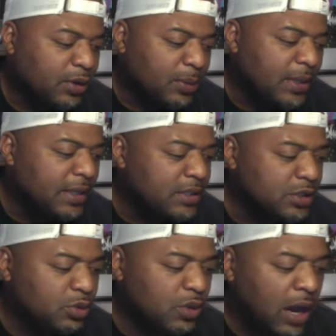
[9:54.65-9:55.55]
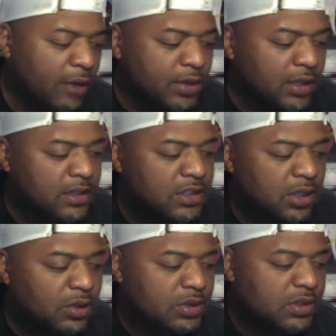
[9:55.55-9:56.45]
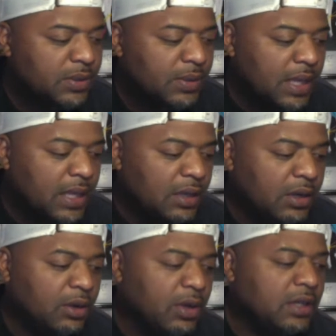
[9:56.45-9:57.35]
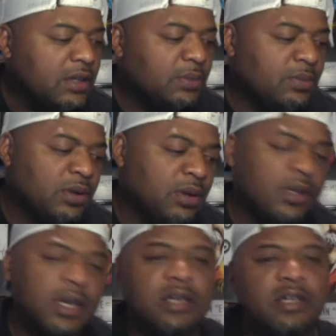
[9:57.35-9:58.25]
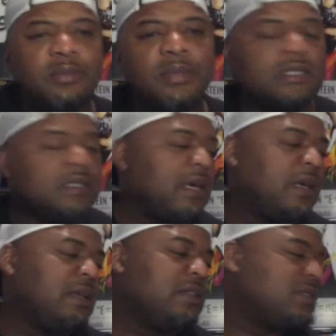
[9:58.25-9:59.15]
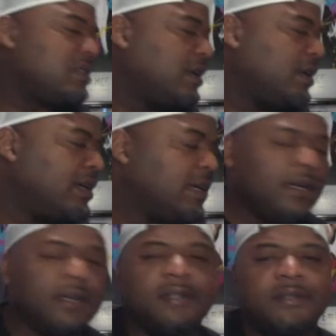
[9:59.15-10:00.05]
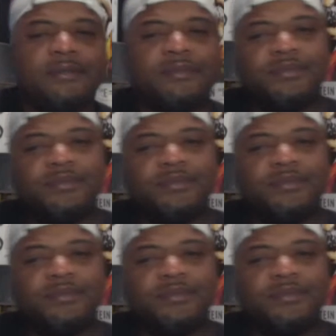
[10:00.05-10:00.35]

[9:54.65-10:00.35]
Comedians do off-color jokes. It could have been staged. Let